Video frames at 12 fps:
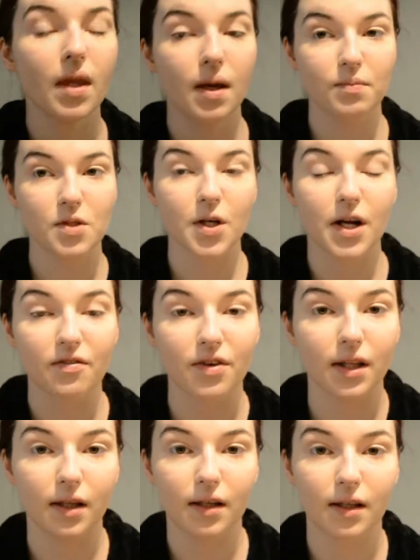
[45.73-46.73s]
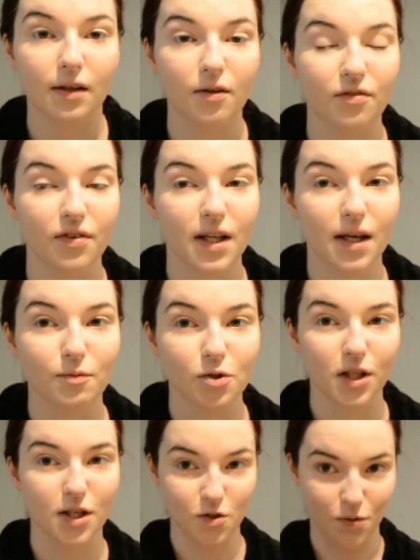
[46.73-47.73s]
I'm sorry if I look a little funny. I'm
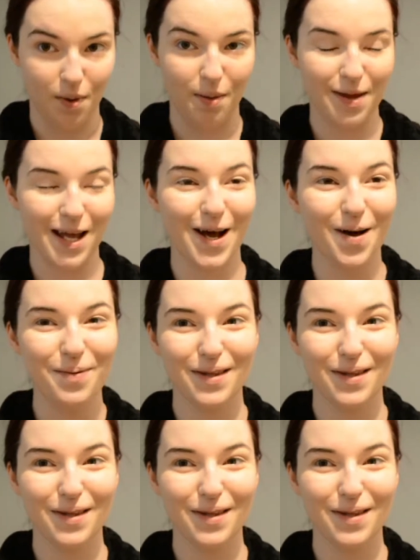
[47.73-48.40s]
trying to do my makeup